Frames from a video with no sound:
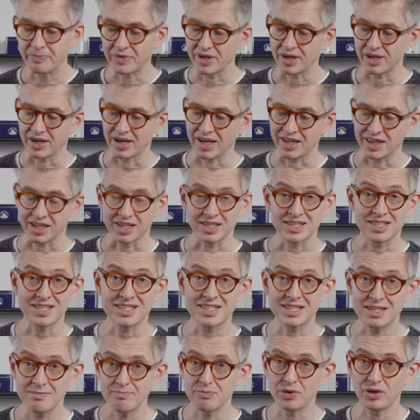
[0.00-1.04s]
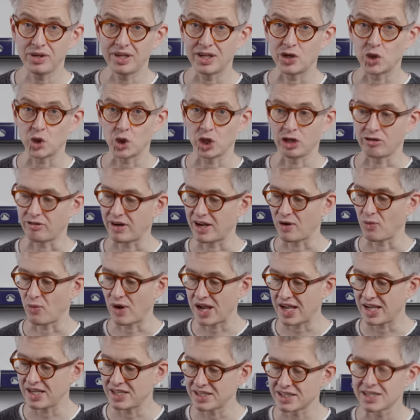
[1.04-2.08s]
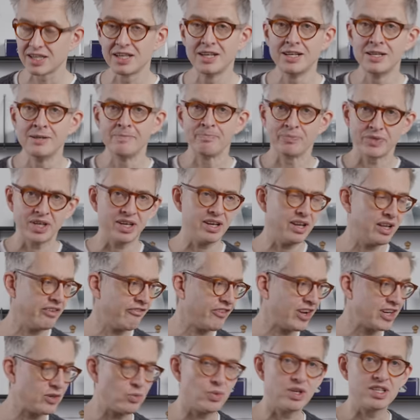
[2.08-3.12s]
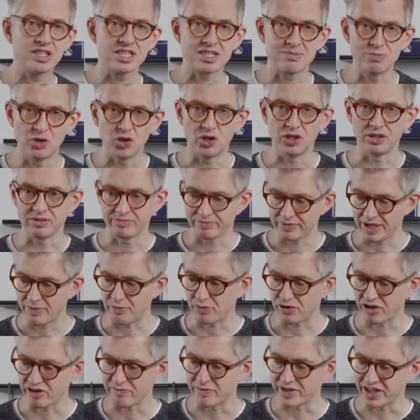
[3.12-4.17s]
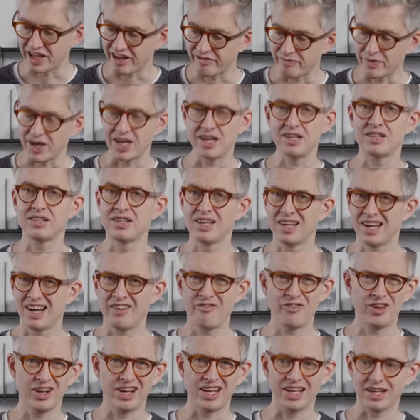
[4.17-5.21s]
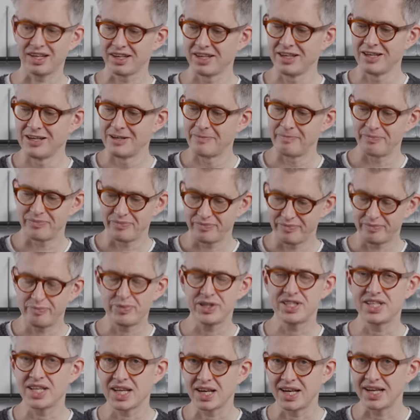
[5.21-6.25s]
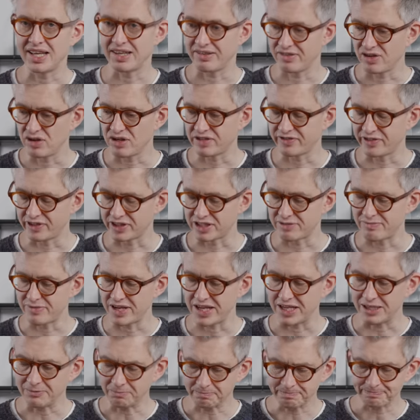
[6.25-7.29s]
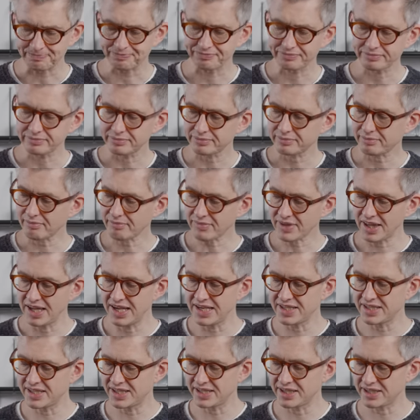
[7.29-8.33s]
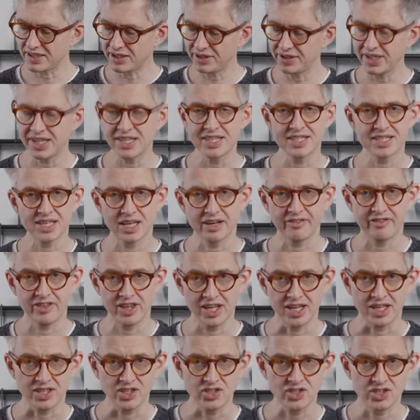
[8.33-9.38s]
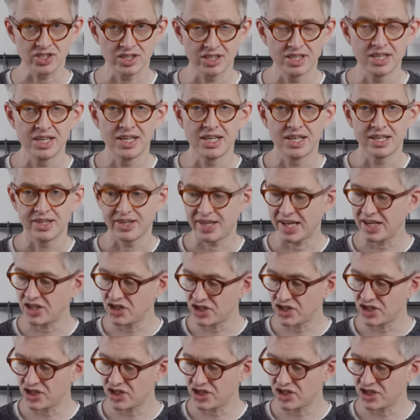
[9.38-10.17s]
Uh, I think it's simple in all the right ways. And in fact, one small improvement they've made, I feel like particularly useful to me, is that on the inside of this, they